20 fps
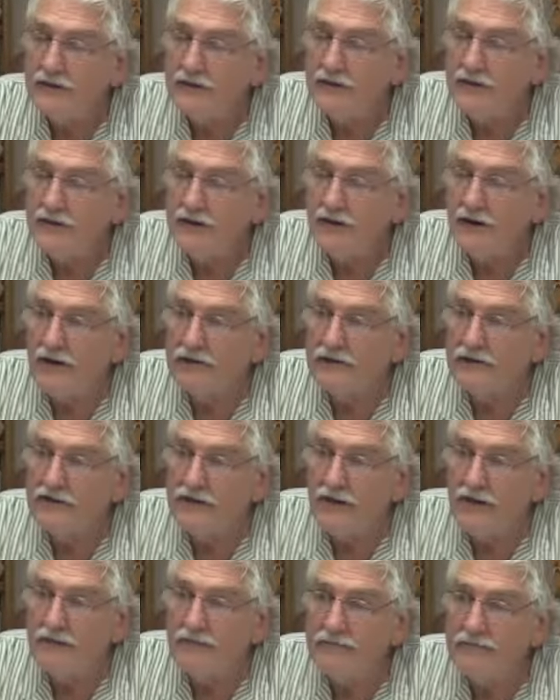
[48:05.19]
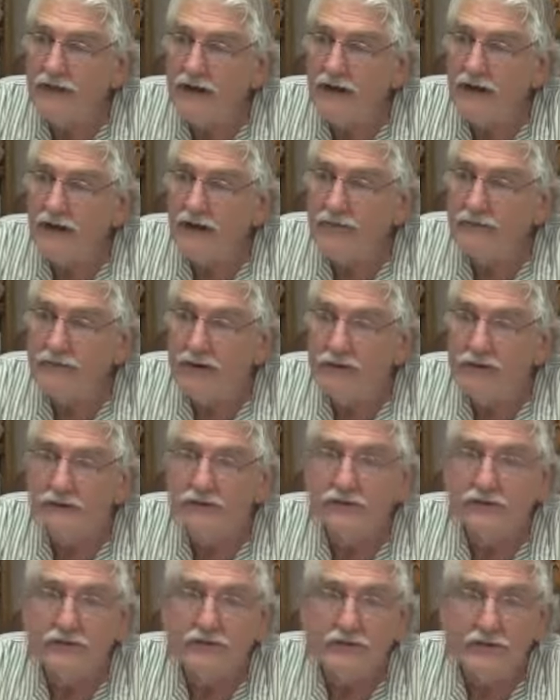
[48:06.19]
There are some uh,
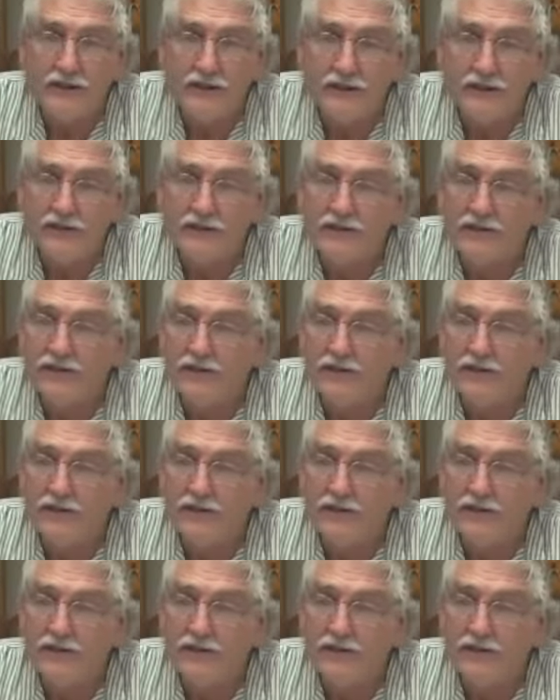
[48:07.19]
people whose kidneys